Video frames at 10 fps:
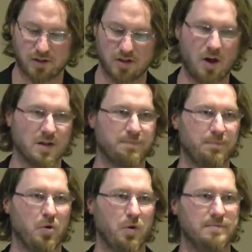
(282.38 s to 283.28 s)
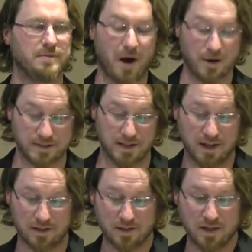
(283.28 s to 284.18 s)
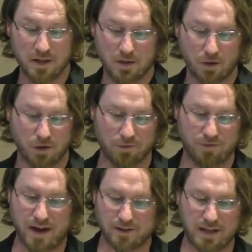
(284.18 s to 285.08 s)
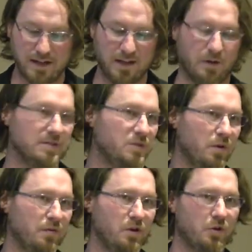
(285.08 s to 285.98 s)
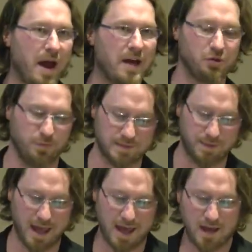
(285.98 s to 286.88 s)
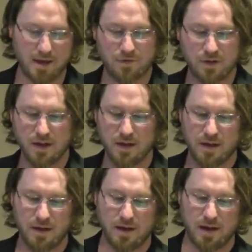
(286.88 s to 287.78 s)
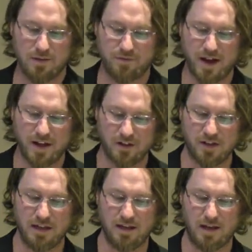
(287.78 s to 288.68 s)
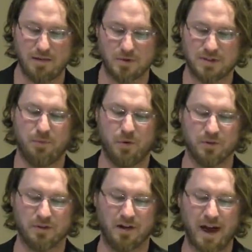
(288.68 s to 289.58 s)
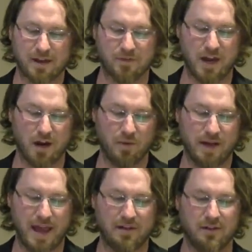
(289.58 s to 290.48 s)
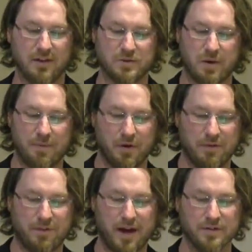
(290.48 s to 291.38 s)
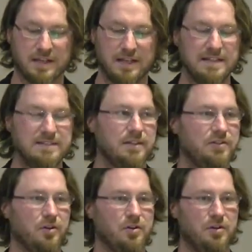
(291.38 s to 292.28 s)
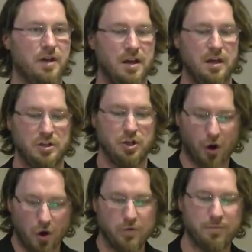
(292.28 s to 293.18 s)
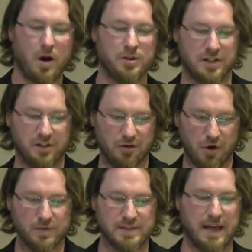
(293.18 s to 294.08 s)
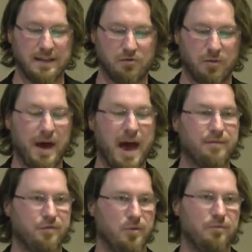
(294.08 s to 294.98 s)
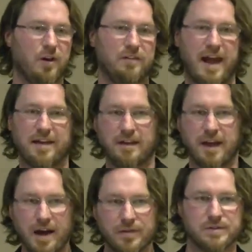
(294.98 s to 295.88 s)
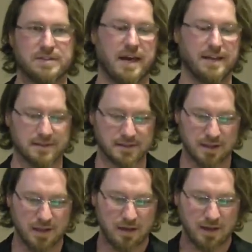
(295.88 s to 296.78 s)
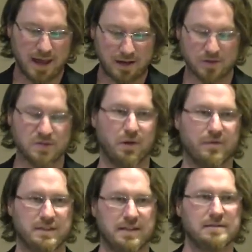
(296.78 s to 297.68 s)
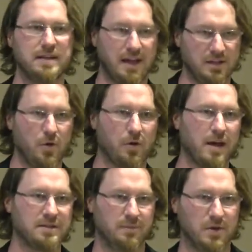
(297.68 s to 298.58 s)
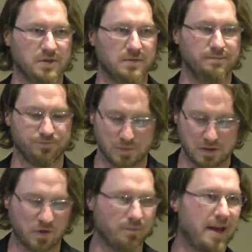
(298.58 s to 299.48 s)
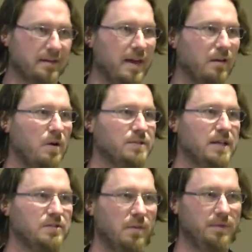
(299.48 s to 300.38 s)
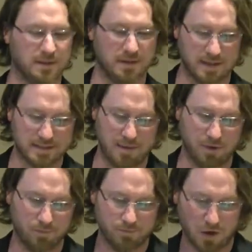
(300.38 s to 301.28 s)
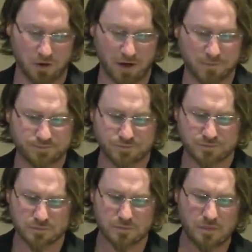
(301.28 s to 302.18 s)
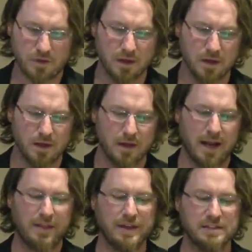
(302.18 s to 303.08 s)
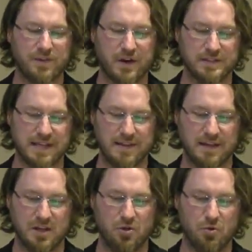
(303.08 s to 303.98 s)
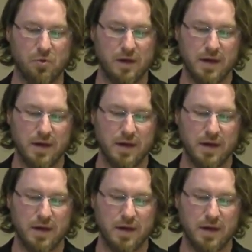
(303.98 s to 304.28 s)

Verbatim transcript: can cause programs parsing it or validating it on the server to crash or misbehave. And finally, and most important, a lack of care when handling user uploaded files can easily turn your own project or your own site into a platform for attacking other sites and other services and your customers. sort of back to that cross-site scripting example earlier. And I think it's fair to say that you,